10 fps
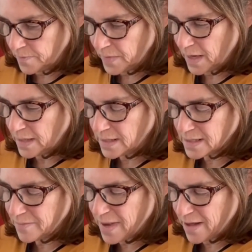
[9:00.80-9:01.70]
It
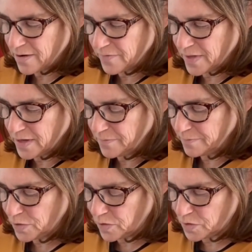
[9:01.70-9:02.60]
doesn't matter if
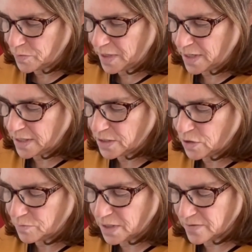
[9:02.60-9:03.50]
the humidity
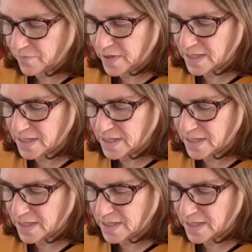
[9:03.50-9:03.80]
dome doesn't fit